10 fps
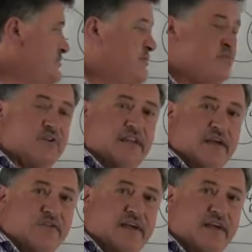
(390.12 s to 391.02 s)
to the
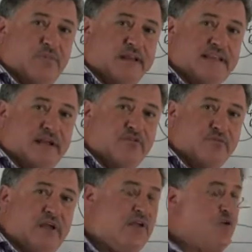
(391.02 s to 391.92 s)
n of A plus the n of
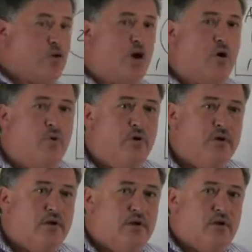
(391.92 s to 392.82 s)
B? No.
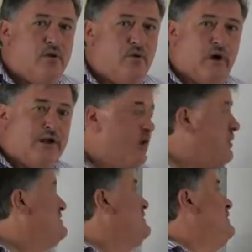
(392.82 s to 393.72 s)
Why
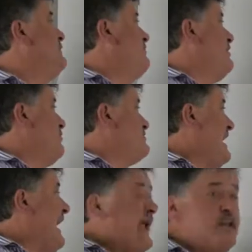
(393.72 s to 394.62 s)
not?
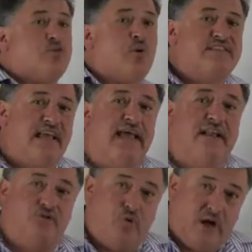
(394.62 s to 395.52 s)
Because AND was
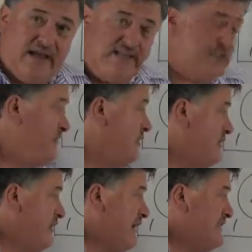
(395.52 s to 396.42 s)
added twice
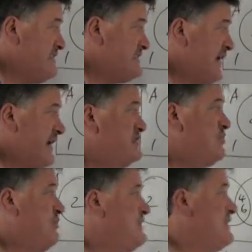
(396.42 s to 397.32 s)
on the right-hand side,
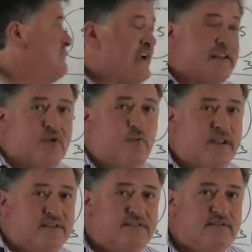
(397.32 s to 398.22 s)
so we must subtract it
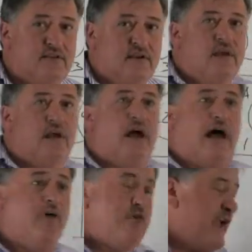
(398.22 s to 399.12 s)
once.
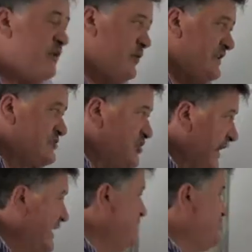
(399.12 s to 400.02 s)
How can we
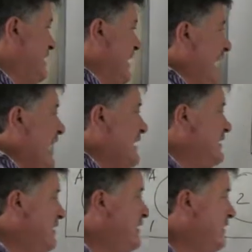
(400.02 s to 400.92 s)
change
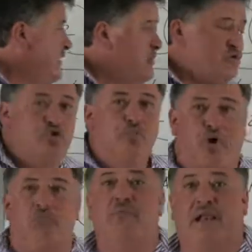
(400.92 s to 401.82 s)
N to
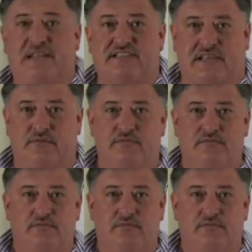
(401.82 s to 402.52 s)
probability?